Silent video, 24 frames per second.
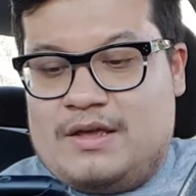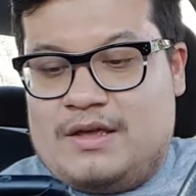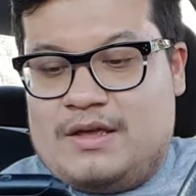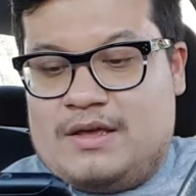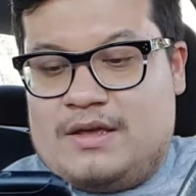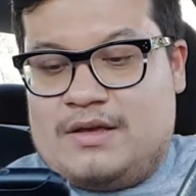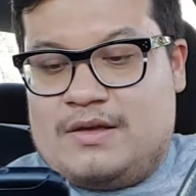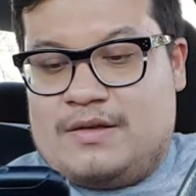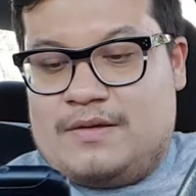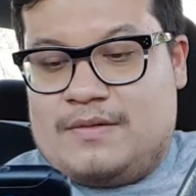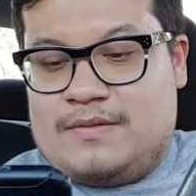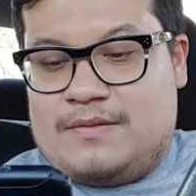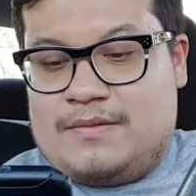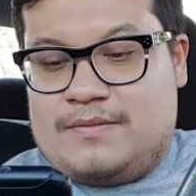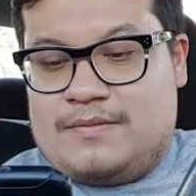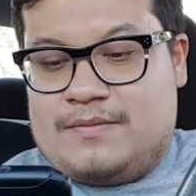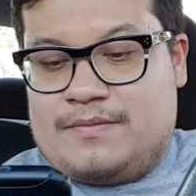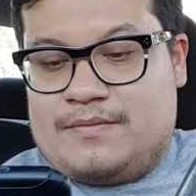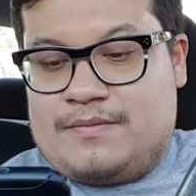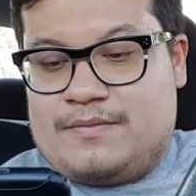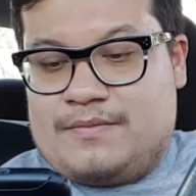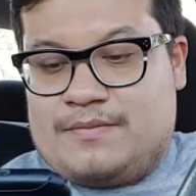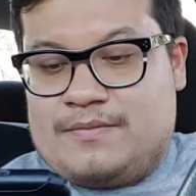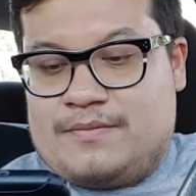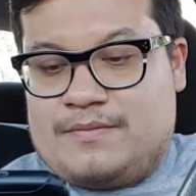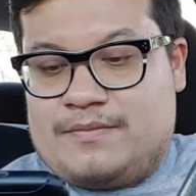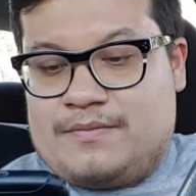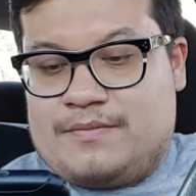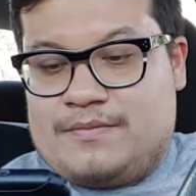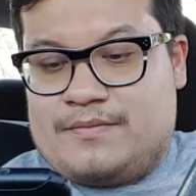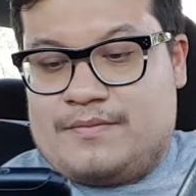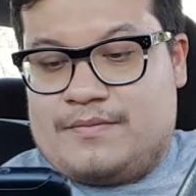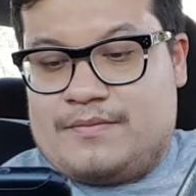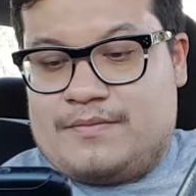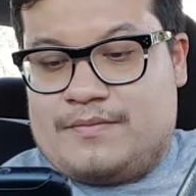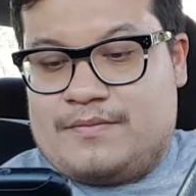
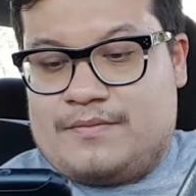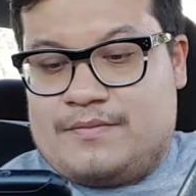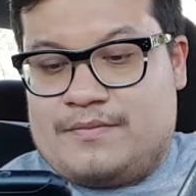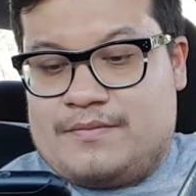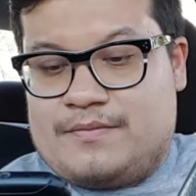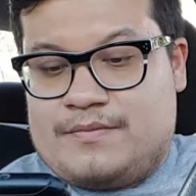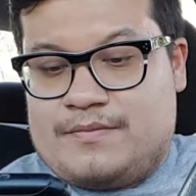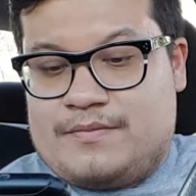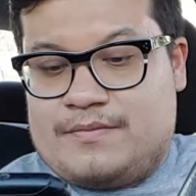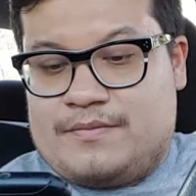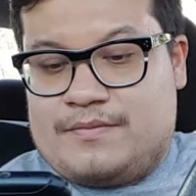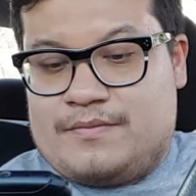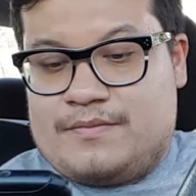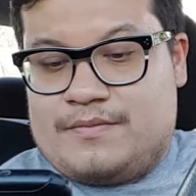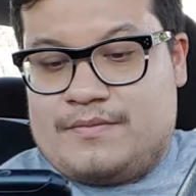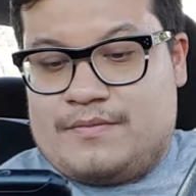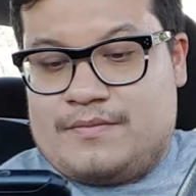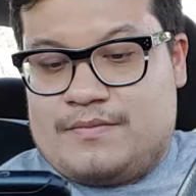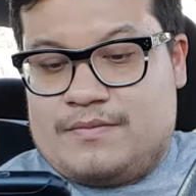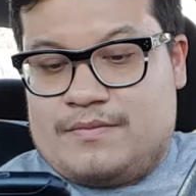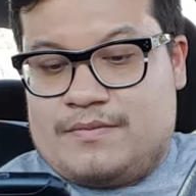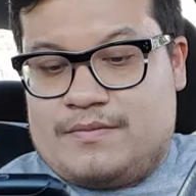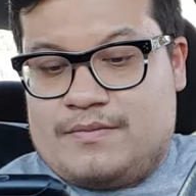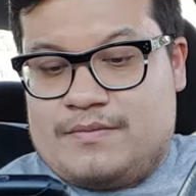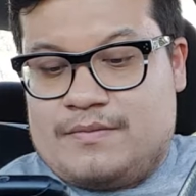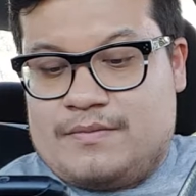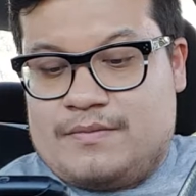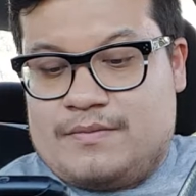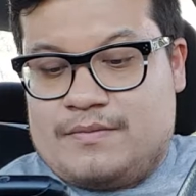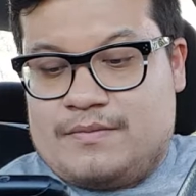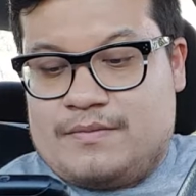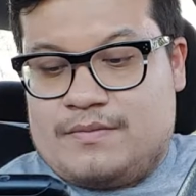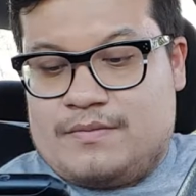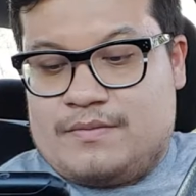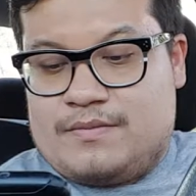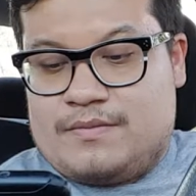
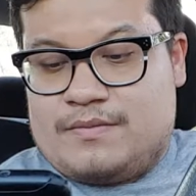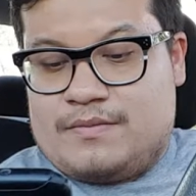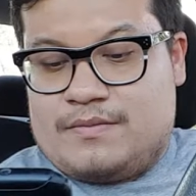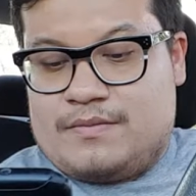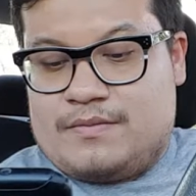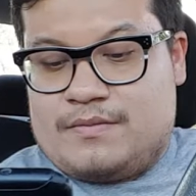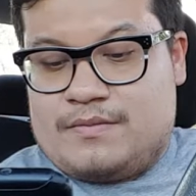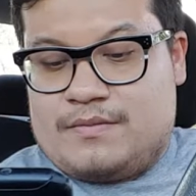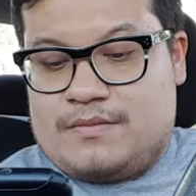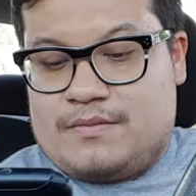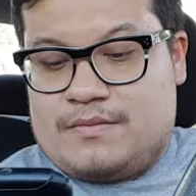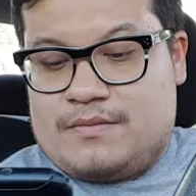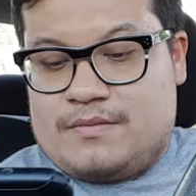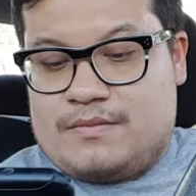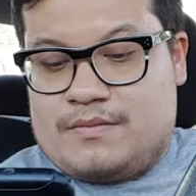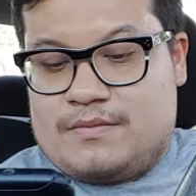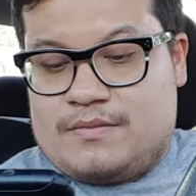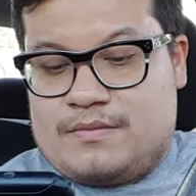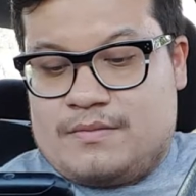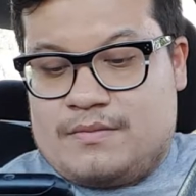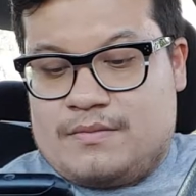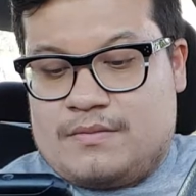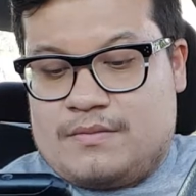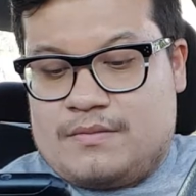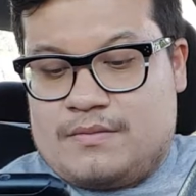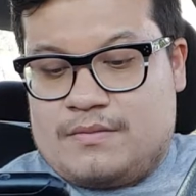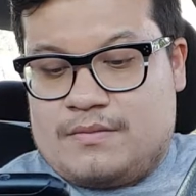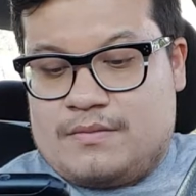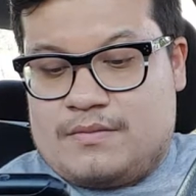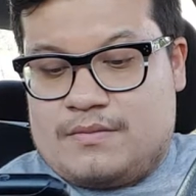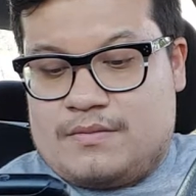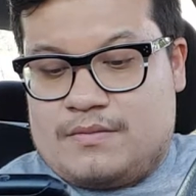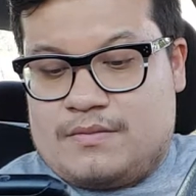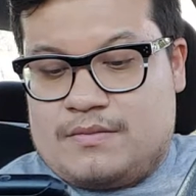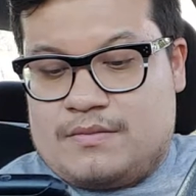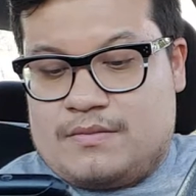
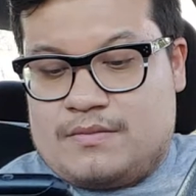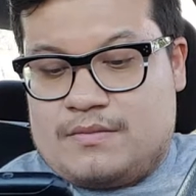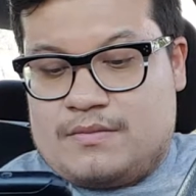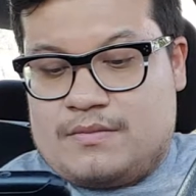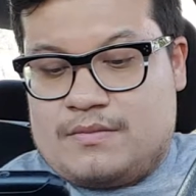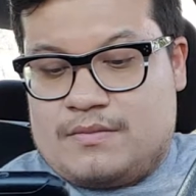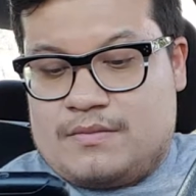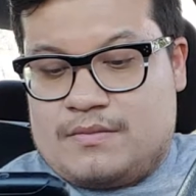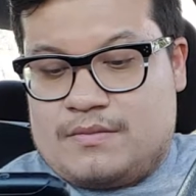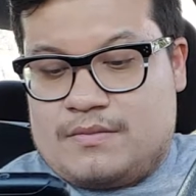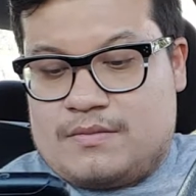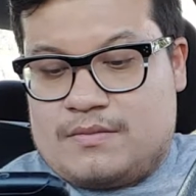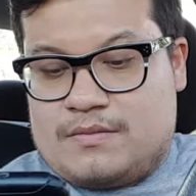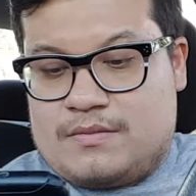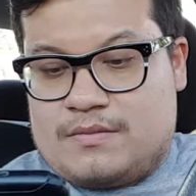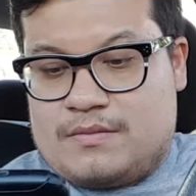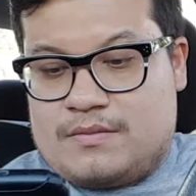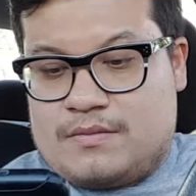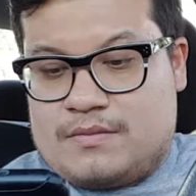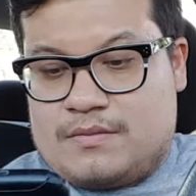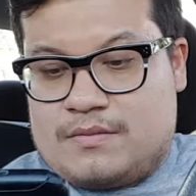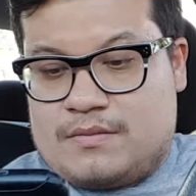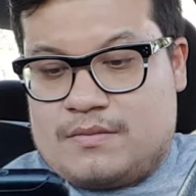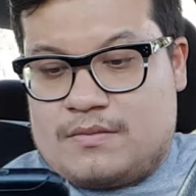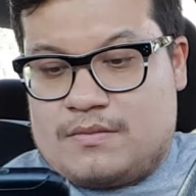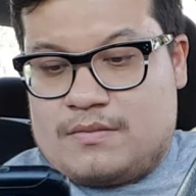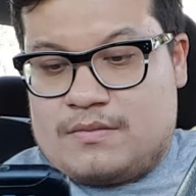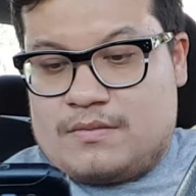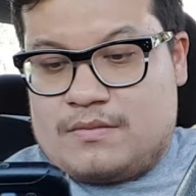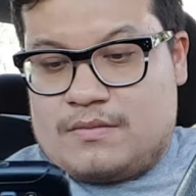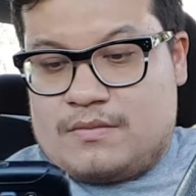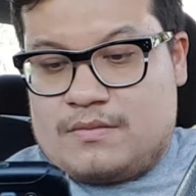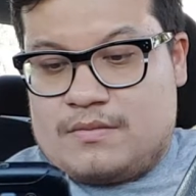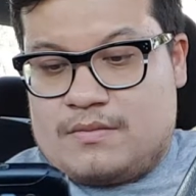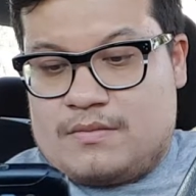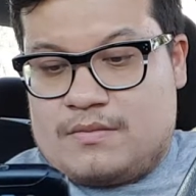
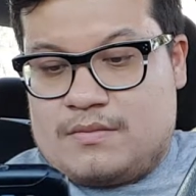Nothing is said.